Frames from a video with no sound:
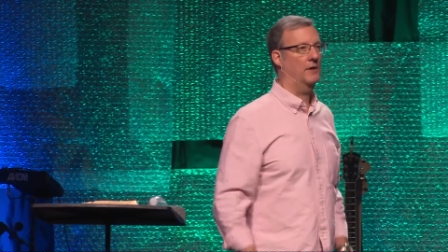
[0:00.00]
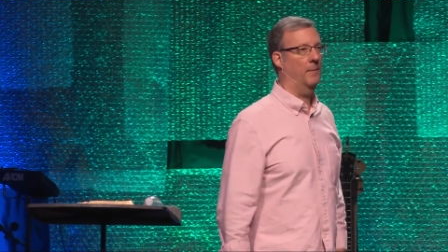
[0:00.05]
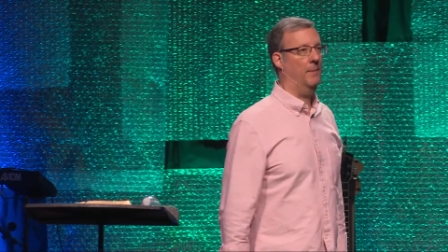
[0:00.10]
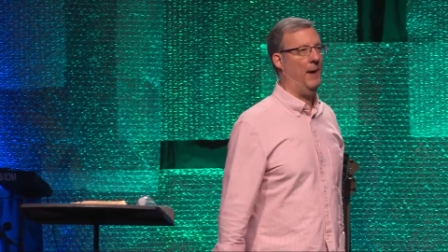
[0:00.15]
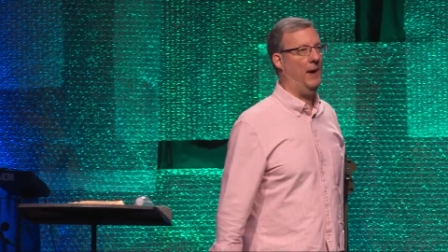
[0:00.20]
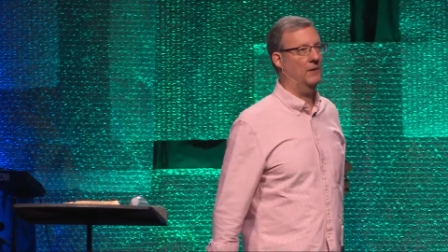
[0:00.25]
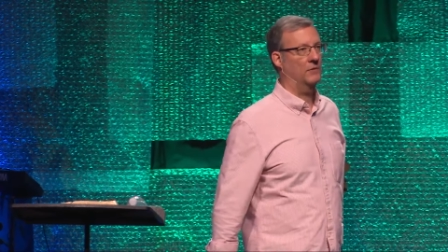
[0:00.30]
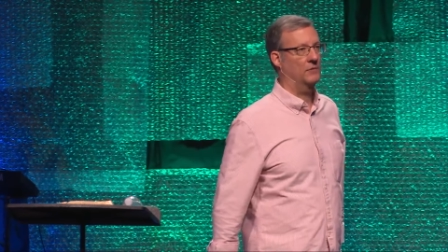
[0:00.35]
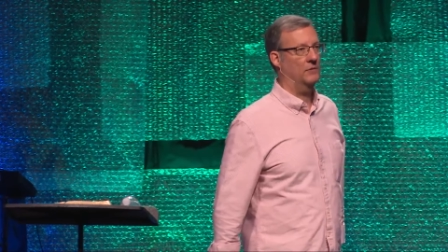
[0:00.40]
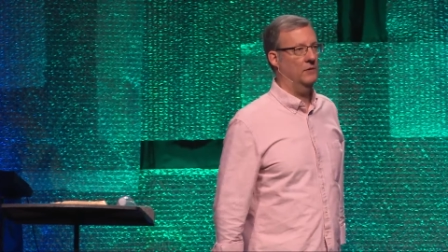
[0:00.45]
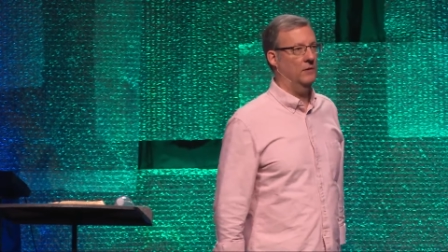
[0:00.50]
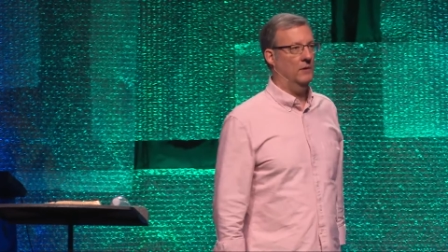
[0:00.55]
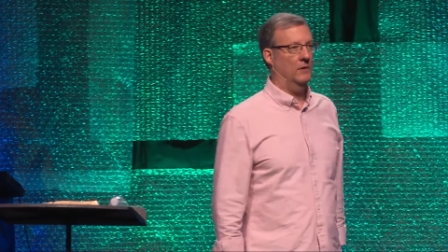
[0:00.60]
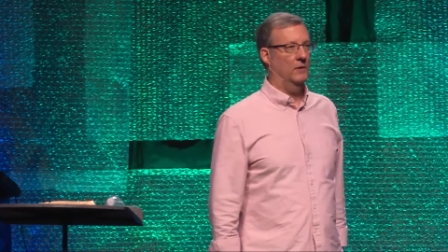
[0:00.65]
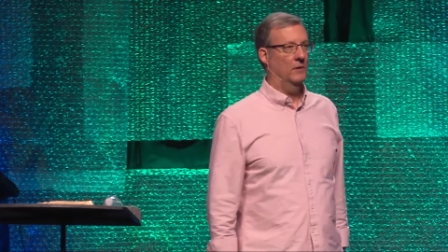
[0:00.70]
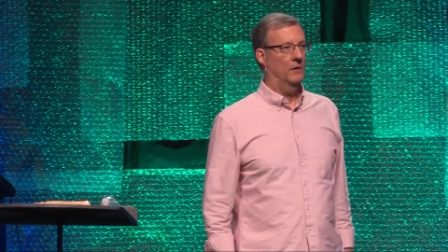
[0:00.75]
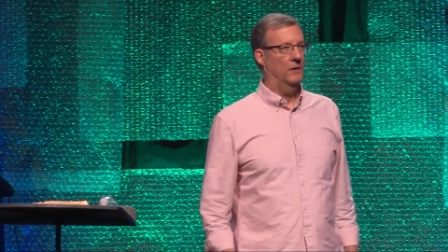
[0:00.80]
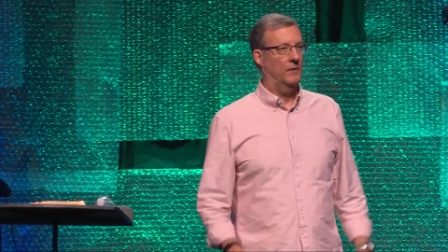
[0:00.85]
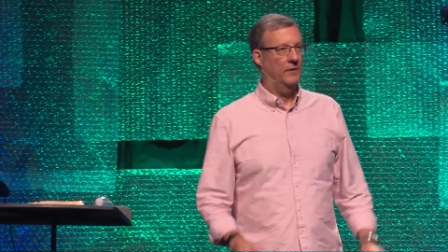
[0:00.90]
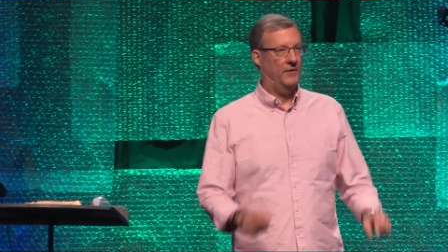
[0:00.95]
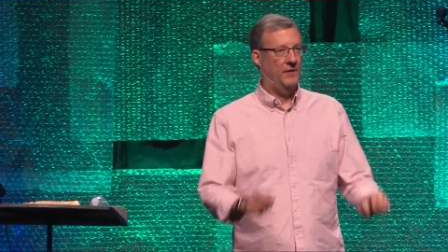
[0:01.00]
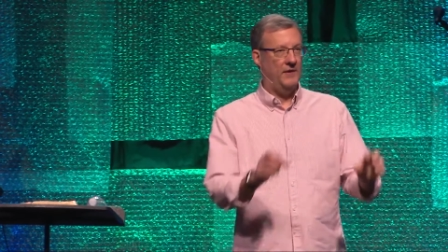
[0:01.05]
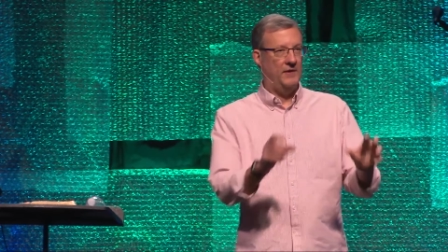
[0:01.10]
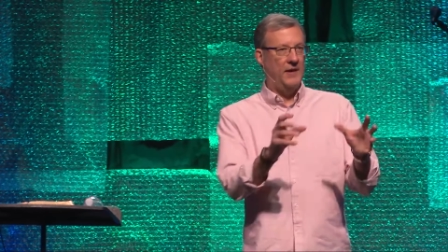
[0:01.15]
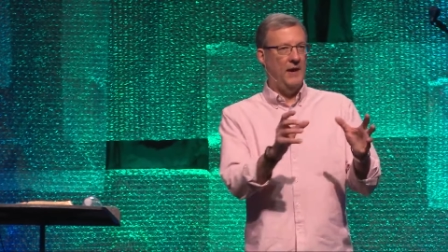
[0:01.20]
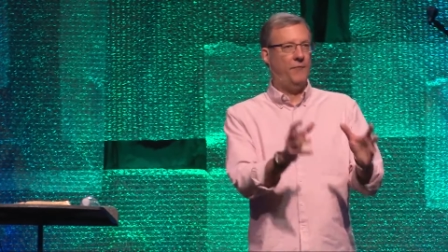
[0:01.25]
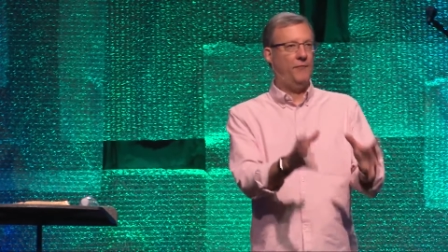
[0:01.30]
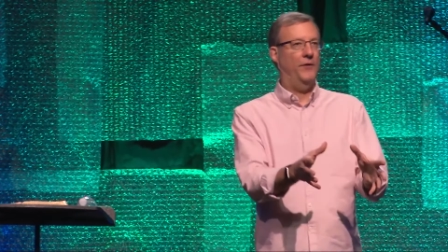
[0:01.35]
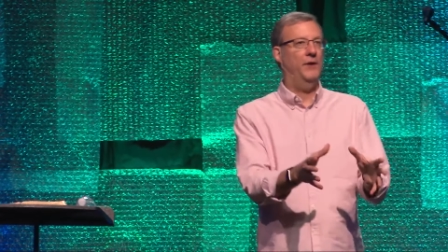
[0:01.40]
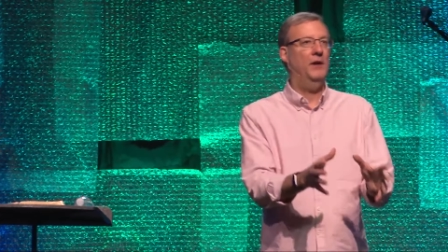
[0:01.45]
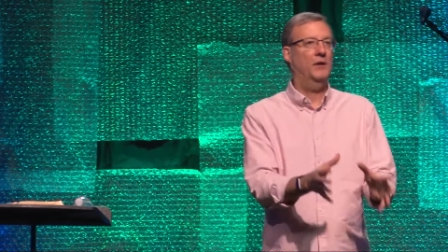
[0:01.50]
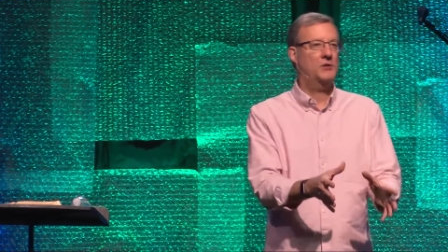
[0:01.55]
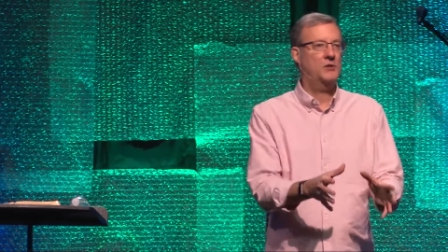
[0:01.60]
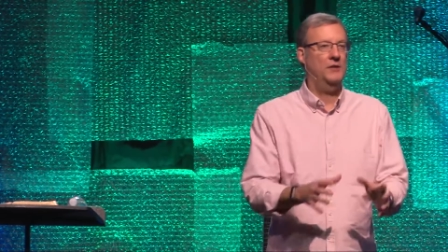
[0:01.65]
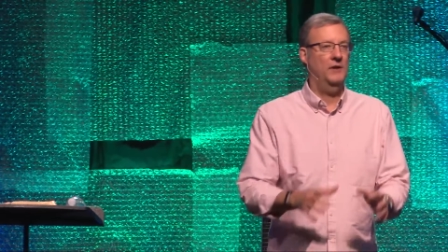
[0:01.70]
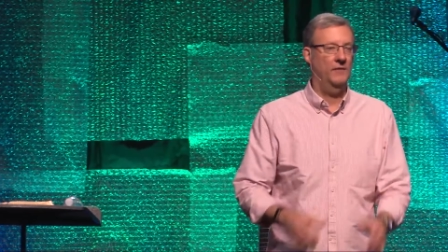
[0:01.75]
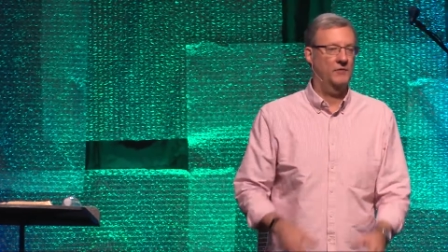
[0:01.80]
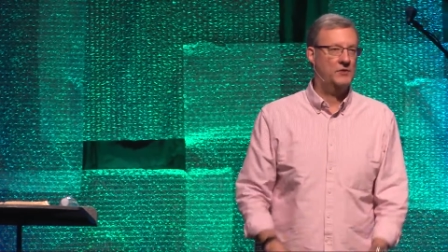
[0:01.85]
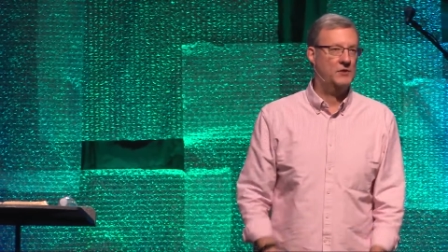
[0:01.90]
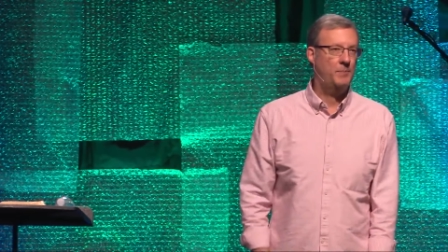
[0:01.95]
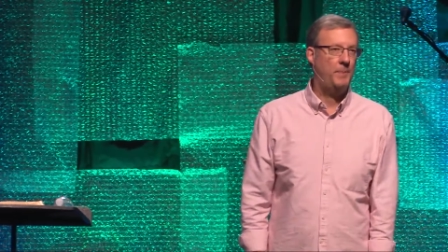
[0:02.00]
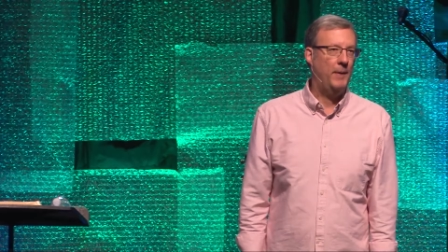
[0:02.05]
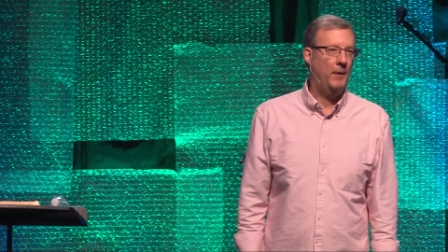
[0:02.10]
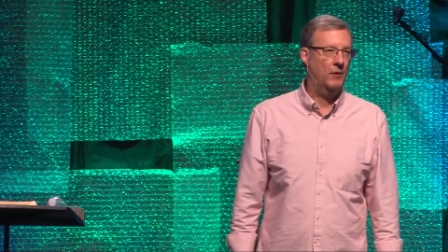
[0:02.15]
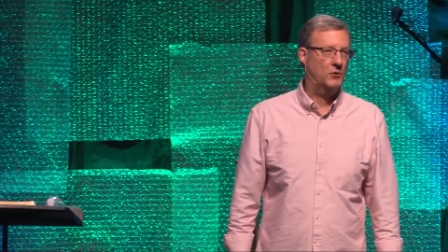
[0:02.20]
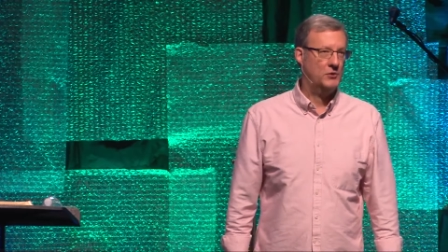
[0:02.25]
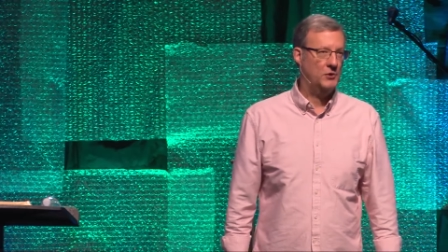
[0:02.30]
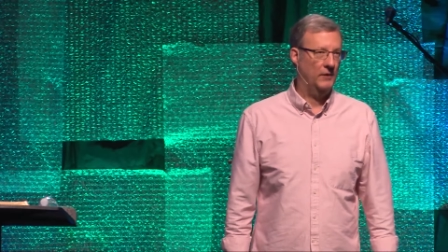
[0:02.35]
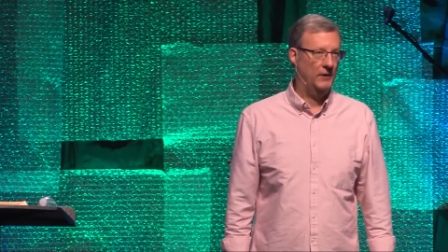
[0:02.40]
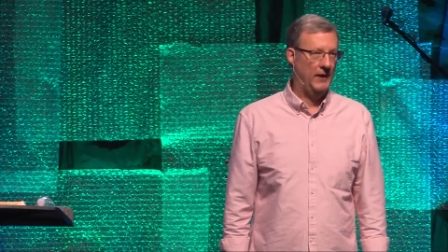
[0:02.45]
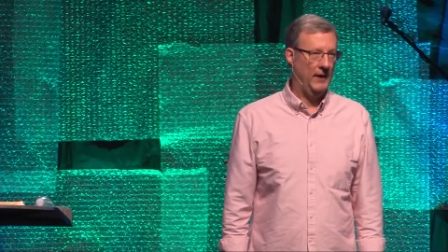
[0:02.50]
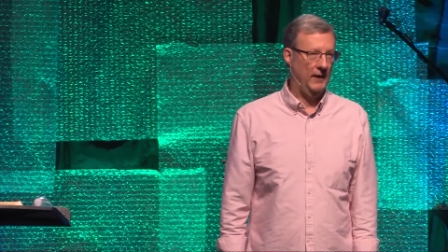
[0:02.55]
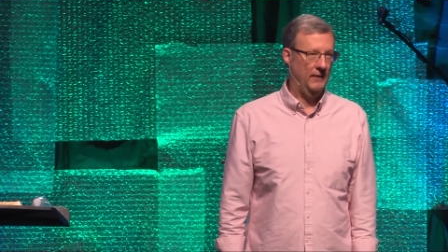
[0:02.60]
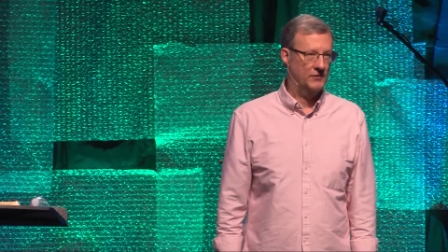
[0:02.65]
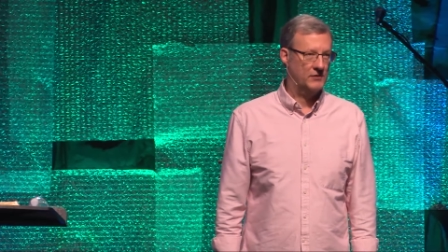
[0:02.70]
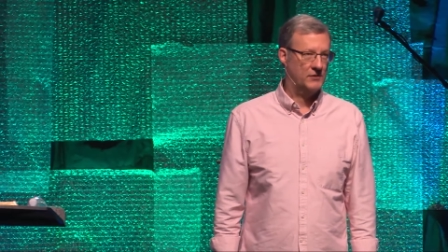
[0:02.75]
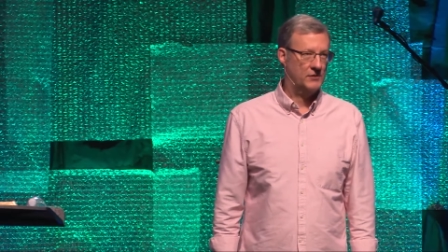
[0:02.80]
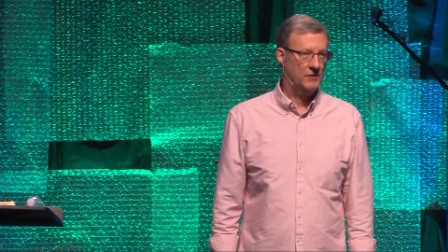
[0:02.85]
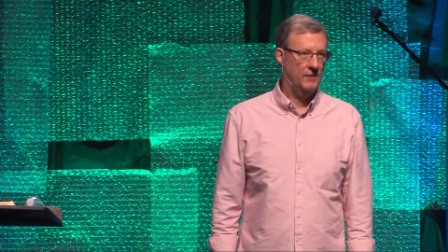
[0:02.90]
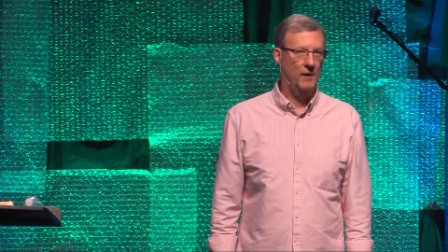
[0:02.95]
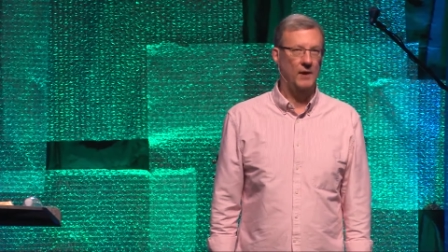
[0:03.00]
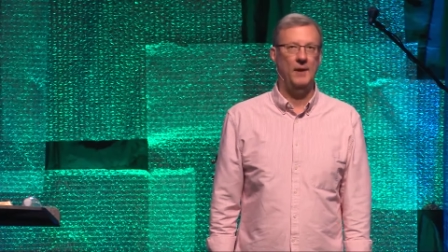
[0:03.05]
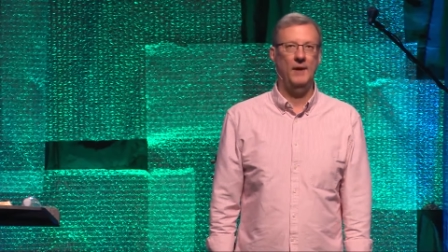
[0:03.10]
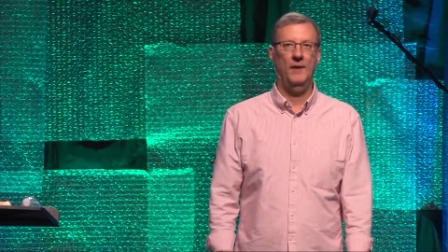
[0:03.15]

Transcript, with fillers: about the definition of spiritual gifts,